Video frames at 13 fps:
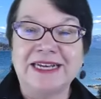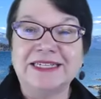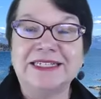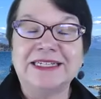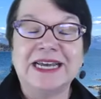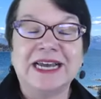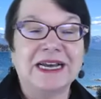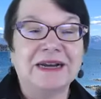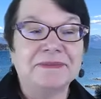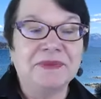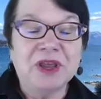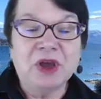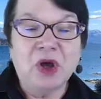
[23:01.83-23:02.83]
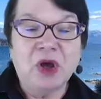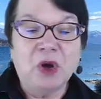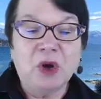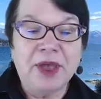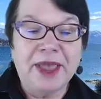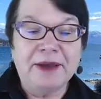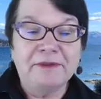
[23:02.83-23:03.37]
and
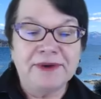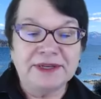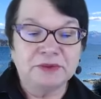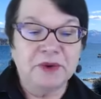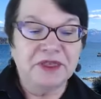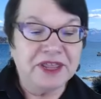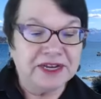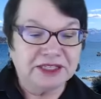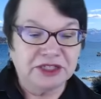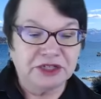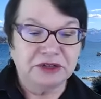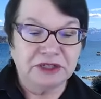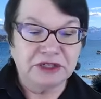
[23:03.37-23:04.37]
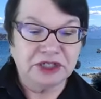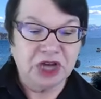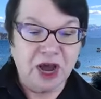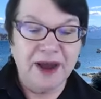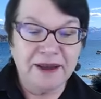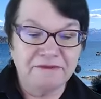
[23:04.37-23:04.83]
it was within a certain